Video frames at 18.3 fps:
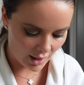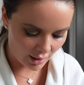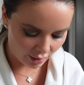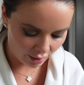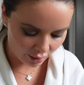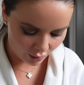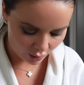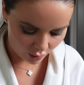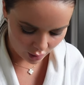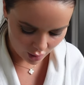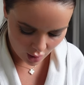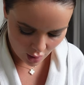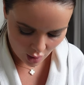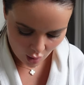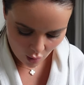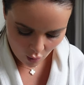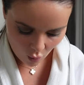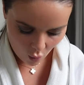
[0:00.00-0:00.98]
I thought,
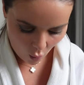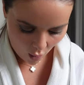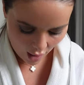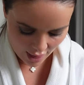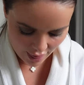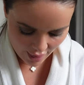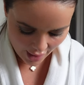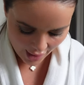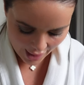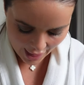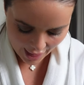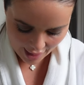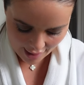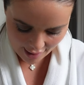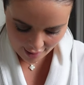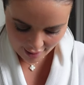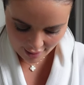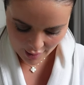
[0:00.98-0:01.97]
why the
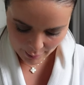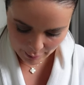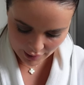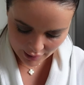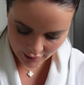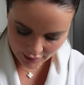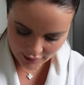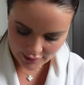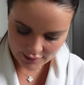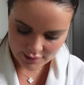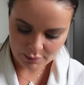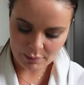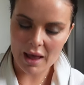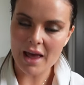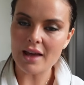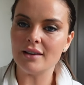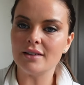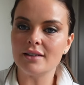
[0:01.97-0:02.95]
hell am I gonna
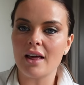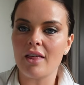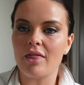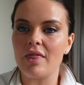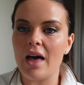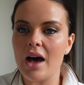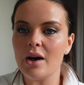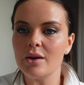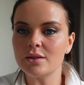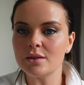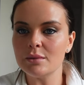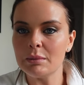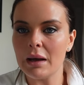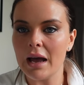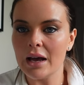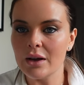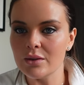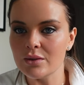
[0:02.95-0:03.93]
spend
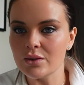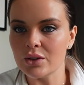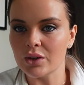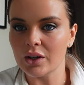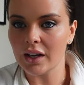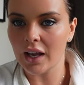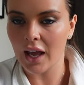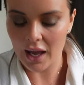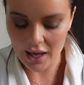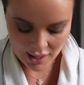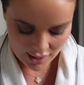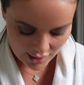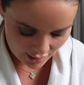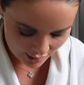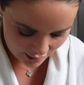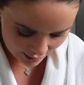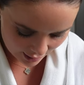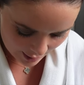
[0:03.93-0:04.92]
£1,000 on a
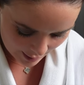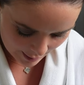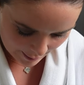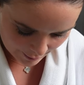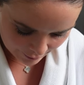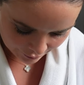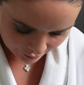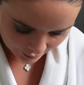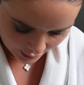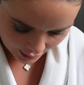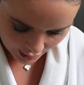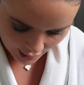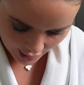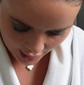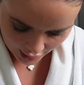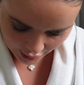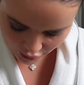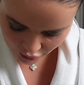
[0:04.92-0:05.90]
cake
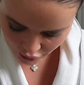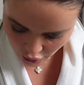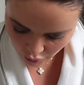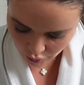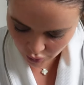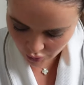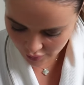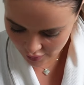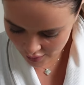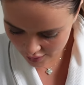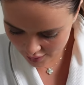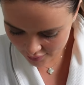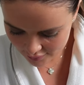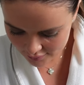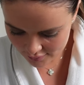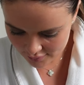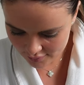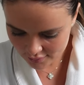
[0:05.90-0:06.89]
and do all
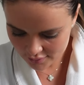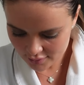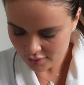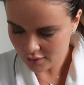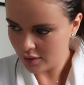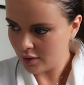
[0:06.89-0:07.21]
this?